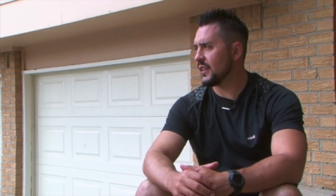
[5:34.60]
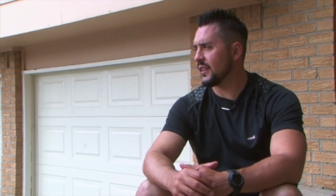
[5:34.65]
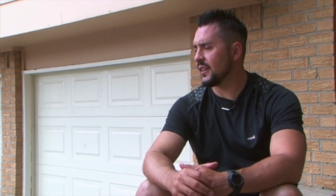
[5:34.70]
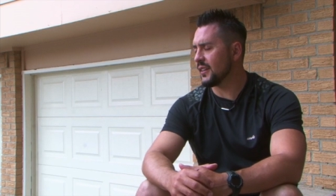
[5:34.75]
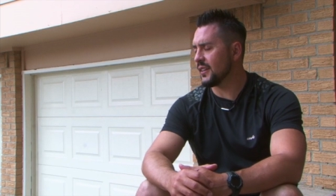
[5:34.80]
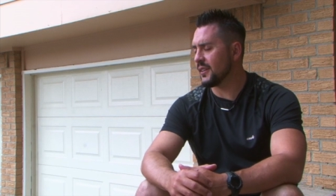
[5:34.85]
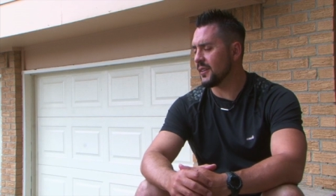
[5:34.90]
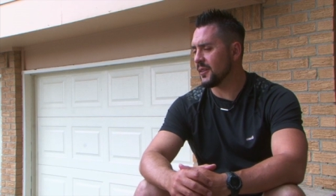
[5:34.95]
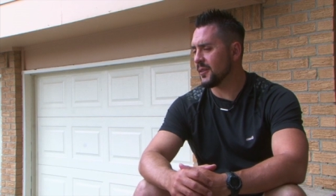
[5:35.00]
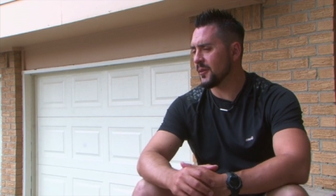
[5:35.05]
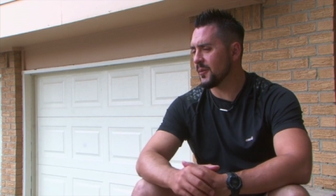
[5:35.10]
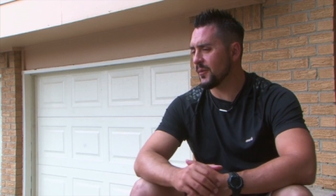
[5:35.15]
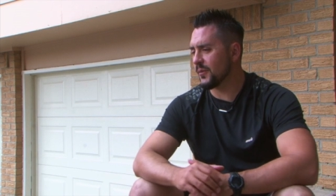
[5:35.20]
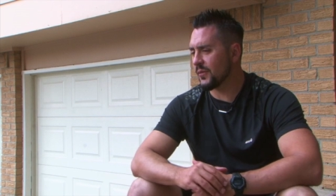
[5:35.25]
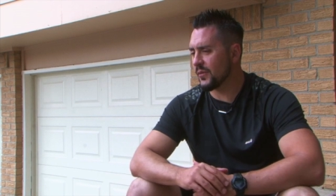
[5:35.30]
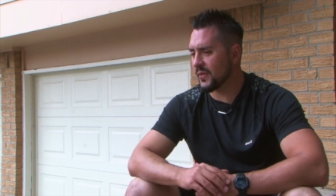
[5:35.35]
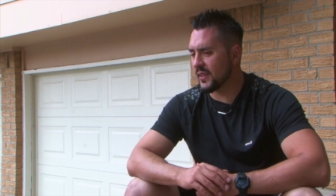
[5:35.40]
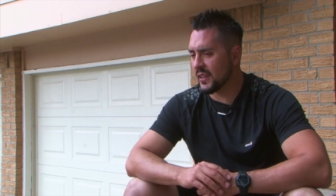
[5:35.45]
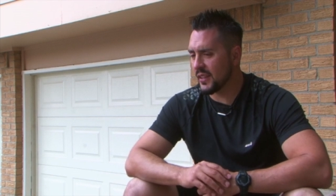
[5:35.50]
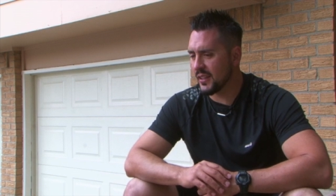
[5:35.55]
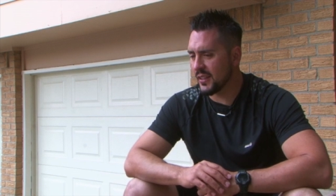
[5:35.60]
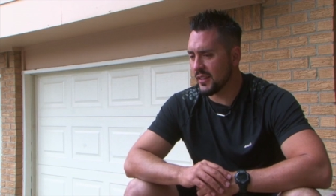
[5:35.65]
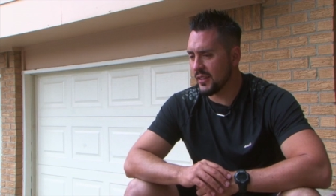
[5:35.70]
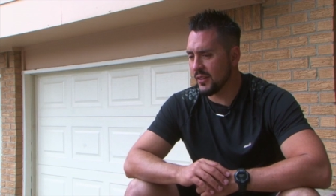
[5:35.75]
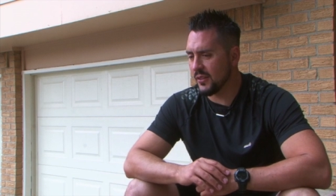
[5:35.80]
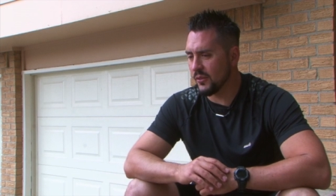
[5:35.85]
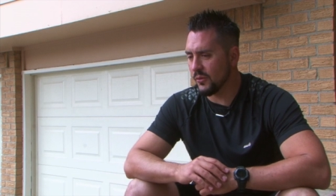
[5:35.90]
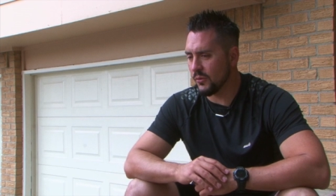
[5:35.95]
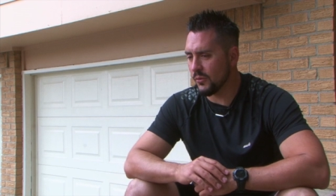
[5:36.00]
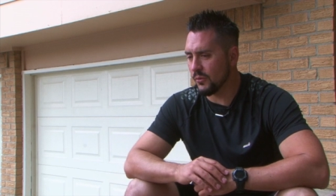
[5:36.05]

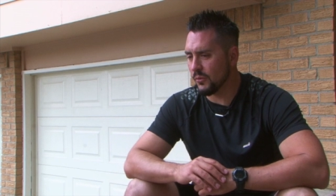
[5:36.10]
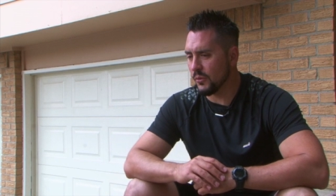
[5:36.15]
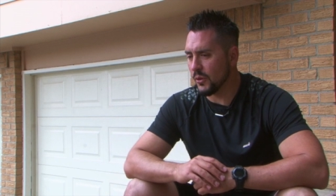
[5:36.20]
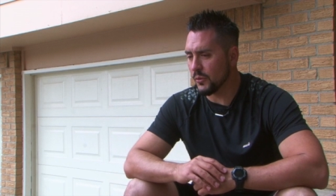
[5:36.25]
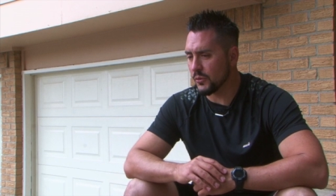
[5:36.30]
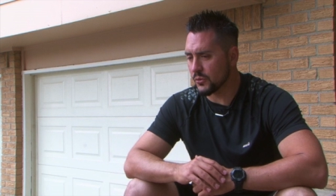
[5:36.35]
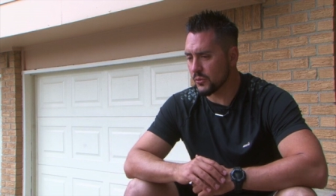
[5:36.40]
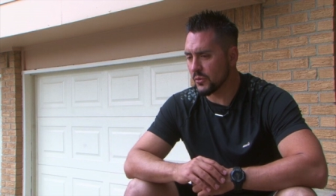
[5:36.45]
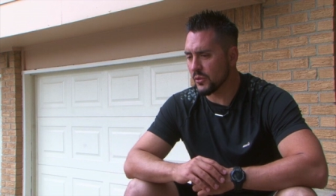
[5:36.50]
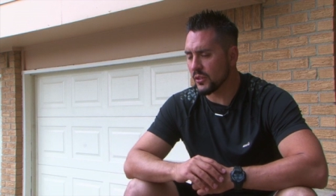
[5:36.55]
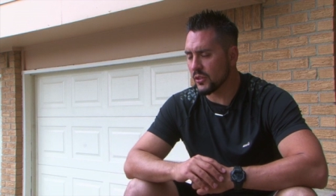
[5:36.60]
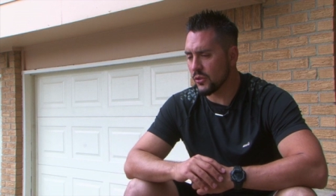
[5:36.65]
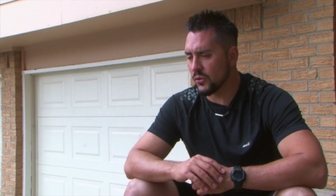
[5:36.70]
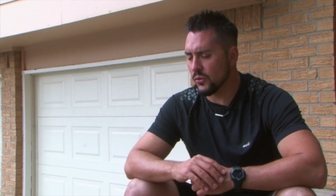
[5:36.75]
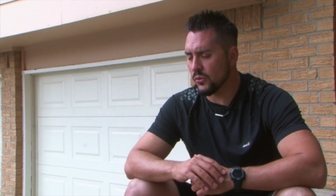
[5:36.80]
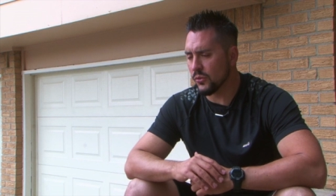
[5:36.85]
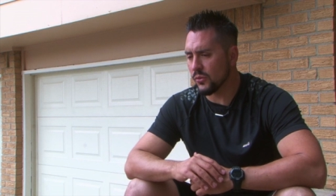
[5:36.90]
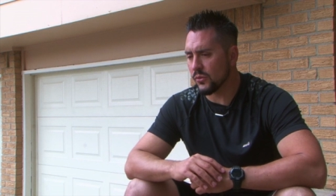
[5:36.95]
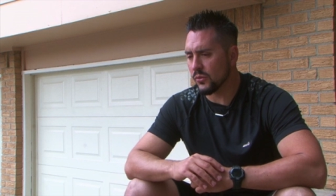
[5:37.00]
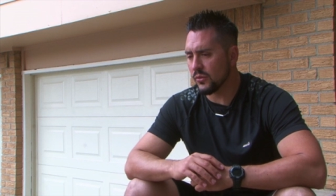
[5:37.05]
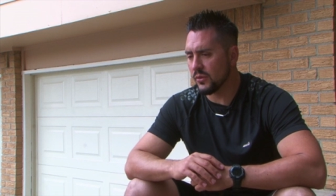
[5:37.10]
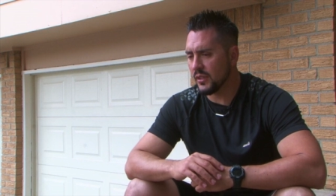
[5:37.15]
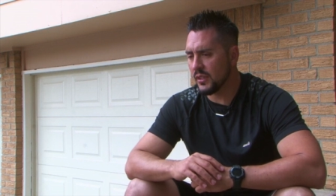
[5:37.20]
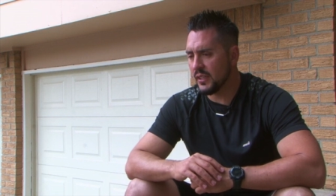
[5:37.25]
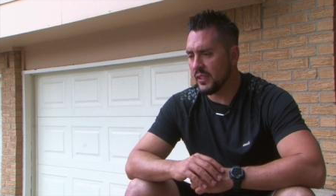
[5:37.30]
what was really cool